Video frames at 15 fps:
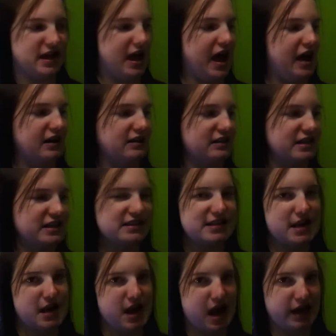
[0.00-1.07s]
at least
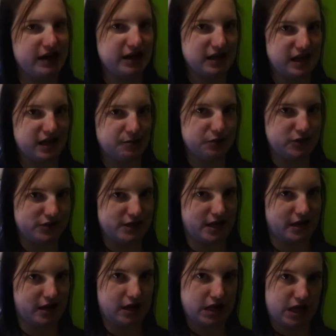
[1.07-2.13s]

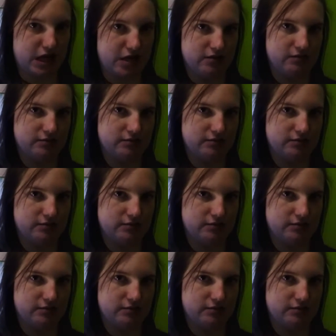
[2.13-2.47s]
98% clean.